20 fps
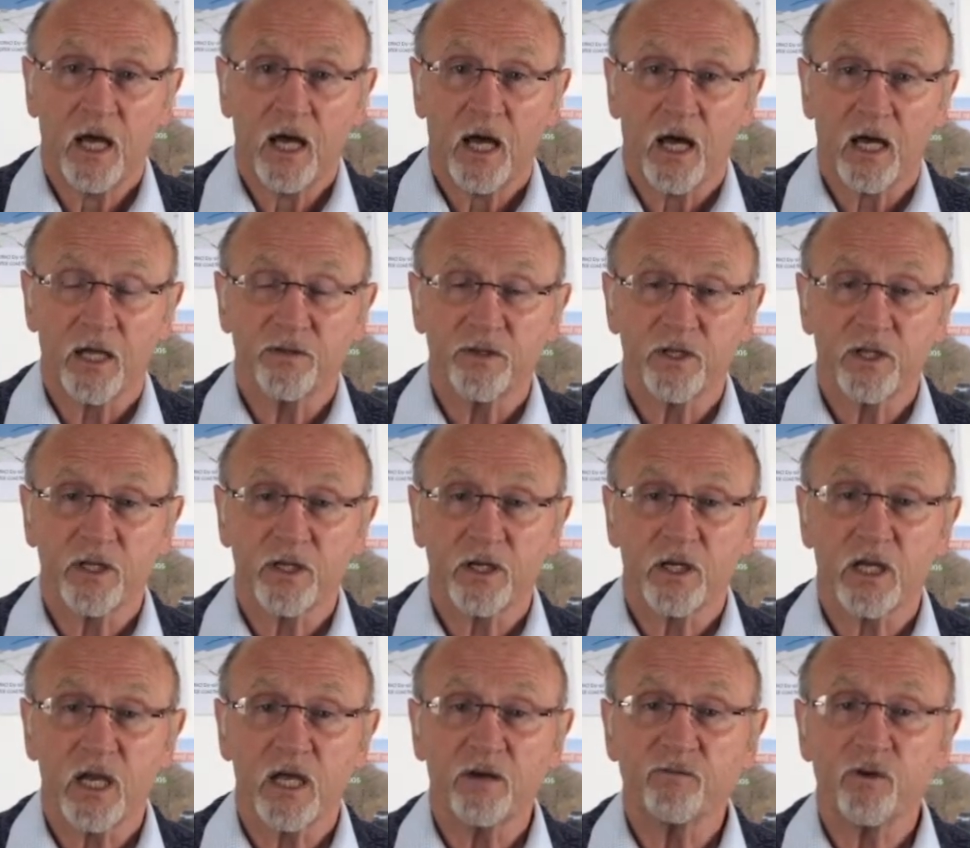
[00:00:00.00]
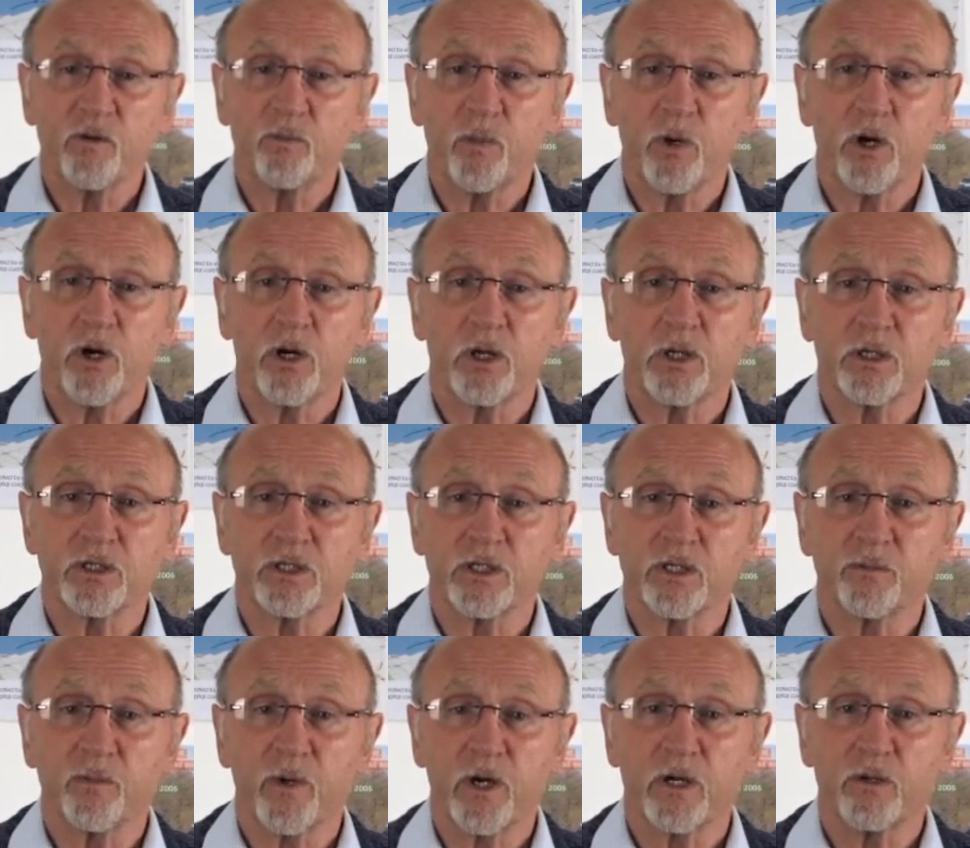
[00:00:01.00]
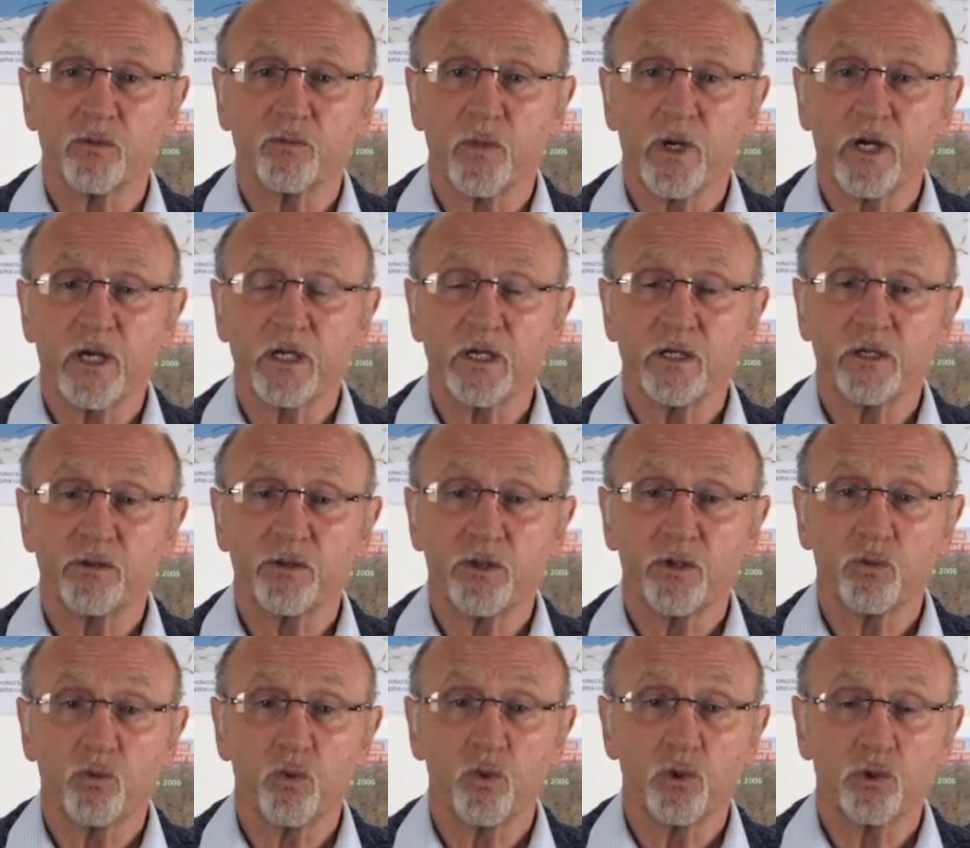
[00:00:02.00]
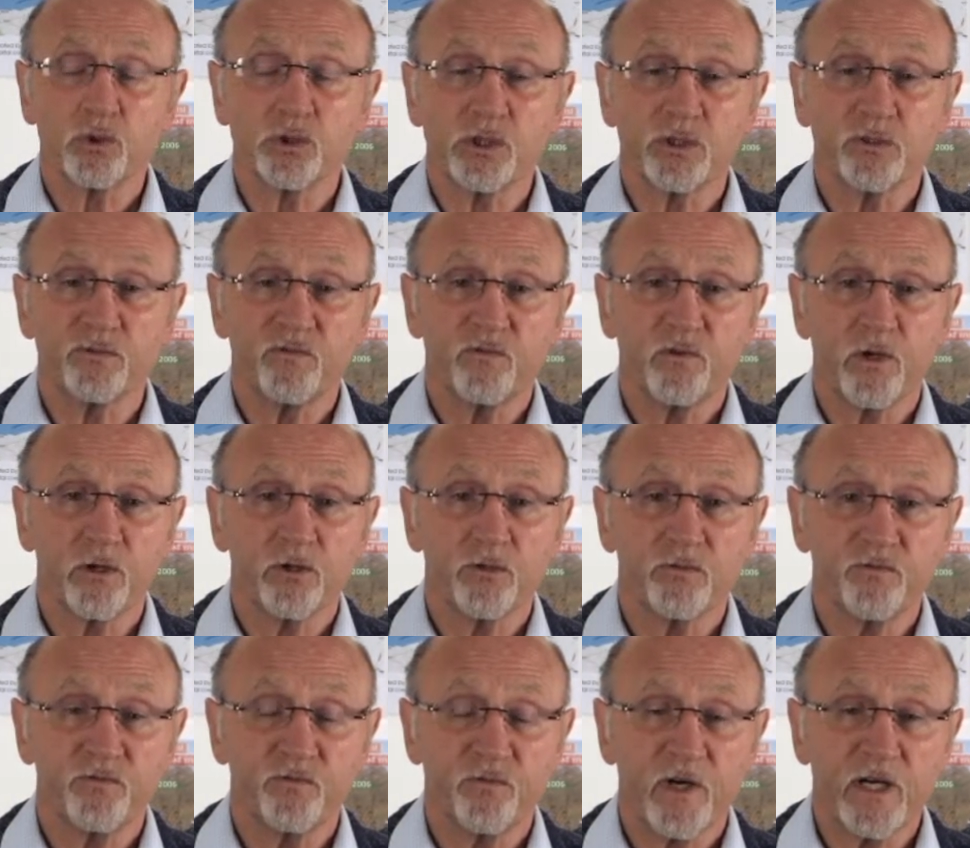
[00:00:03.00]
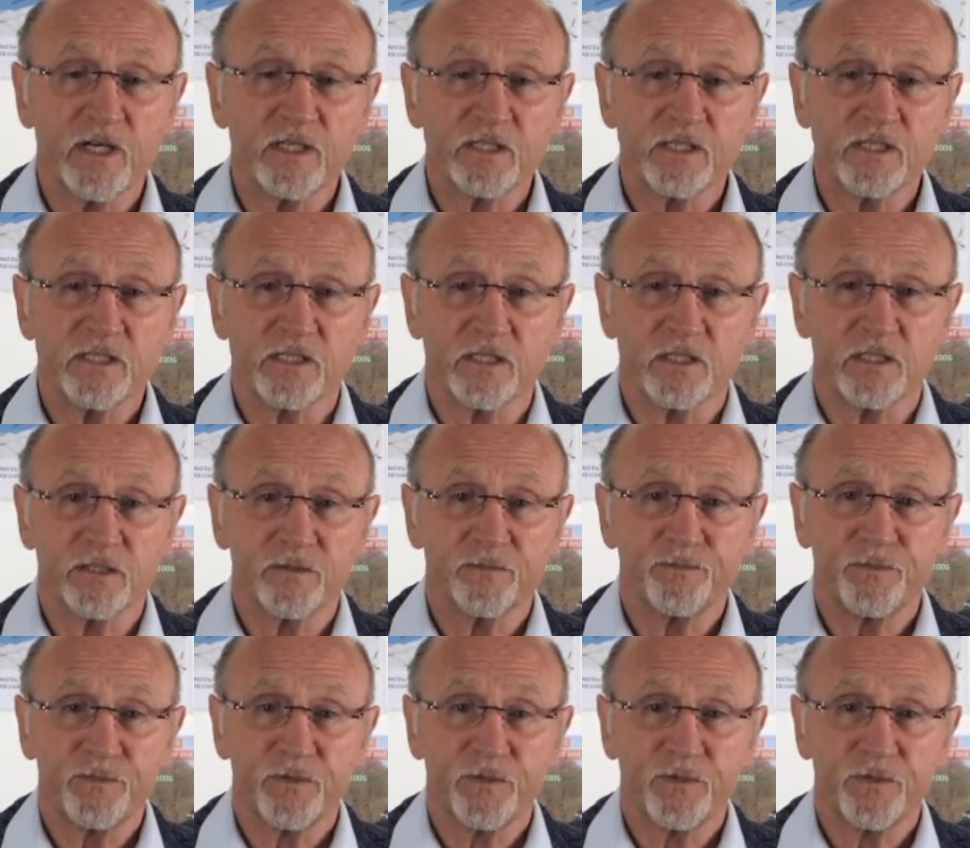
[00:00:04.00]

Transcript: And the clever part about making the water flow faster